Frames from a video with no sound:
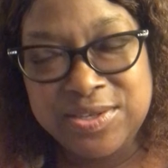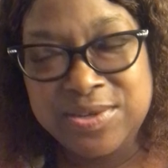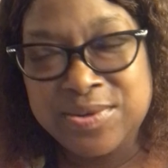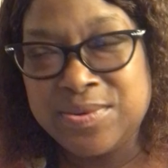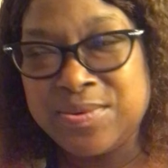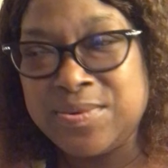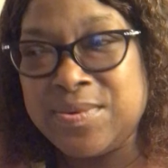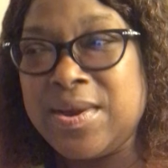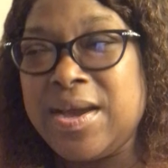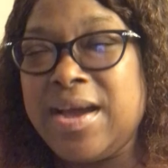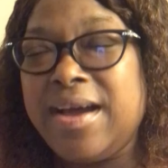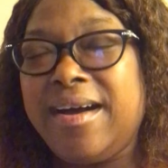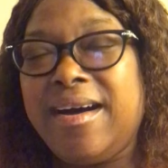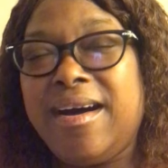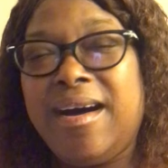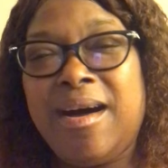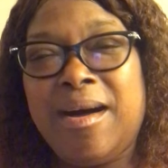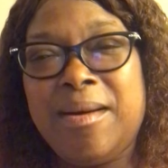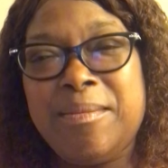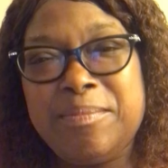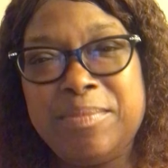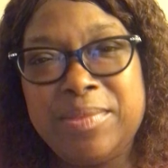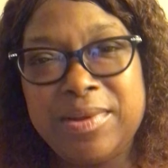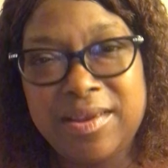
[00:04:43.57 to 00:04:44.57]
to
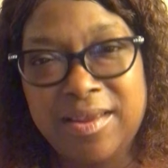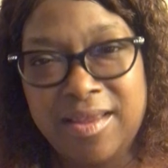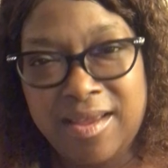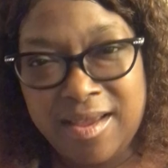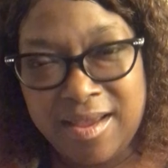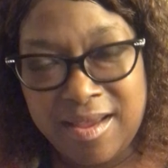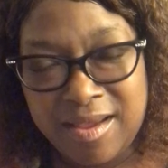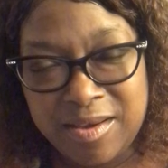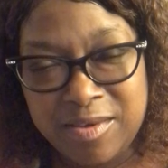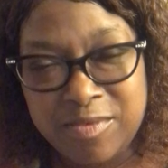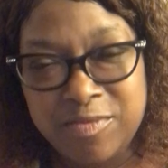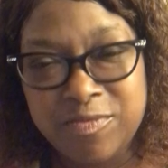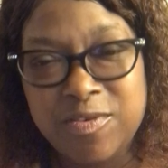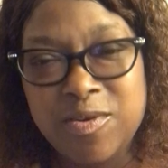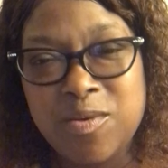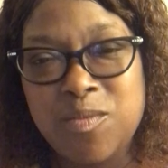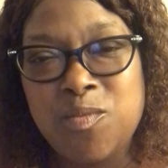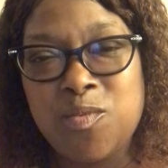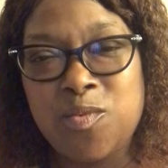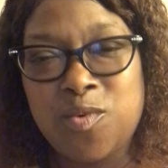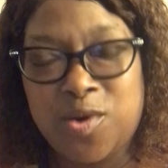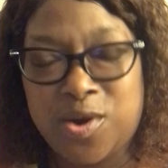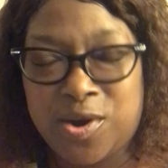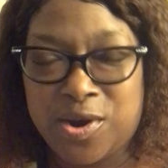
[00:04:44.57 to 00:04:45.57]
unplug from
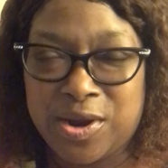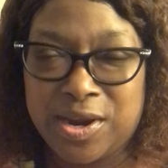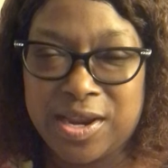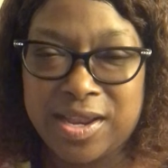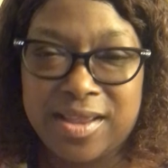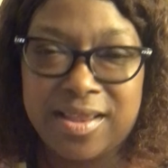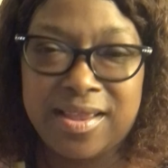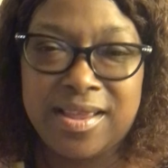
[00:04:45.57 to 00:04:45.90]
work